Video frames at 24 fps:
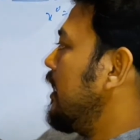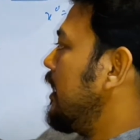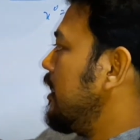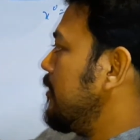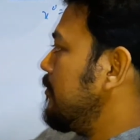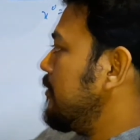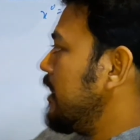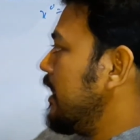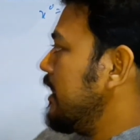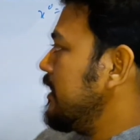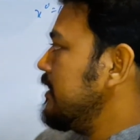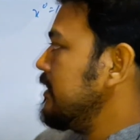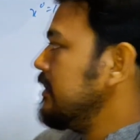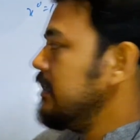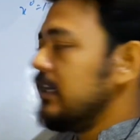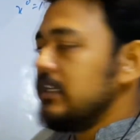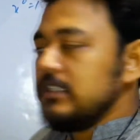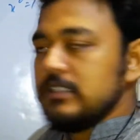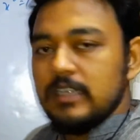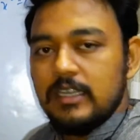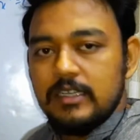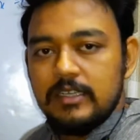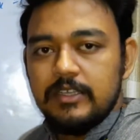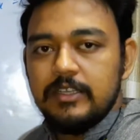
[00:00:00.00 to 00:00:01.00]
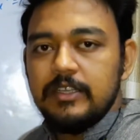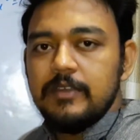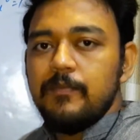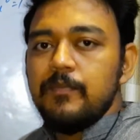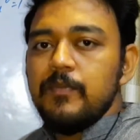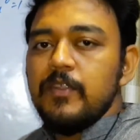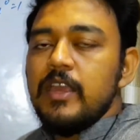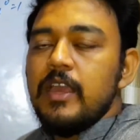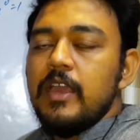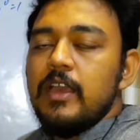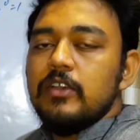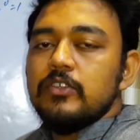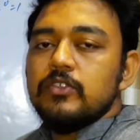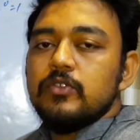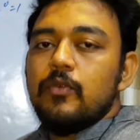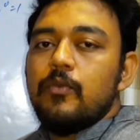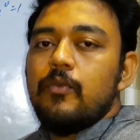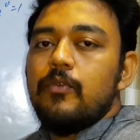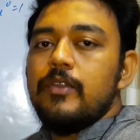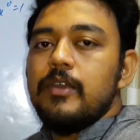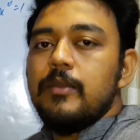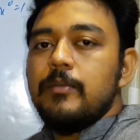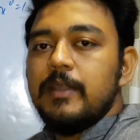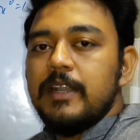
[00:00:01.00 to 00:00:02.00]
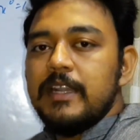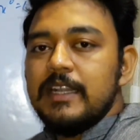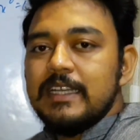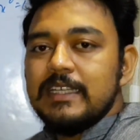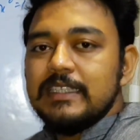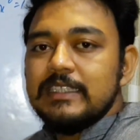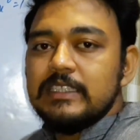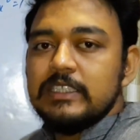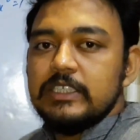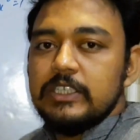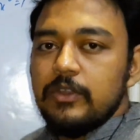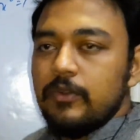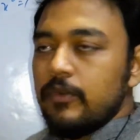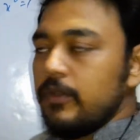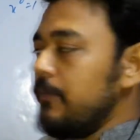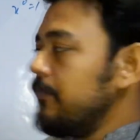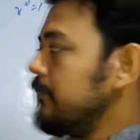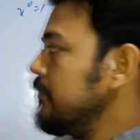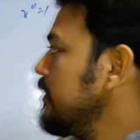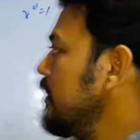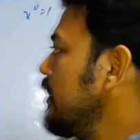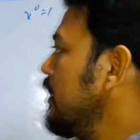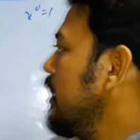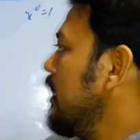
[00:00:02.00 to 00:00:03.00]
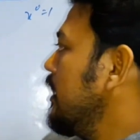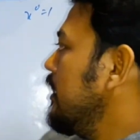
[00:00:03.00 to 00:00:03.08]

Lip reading: I am writing as RT. So remainder theorem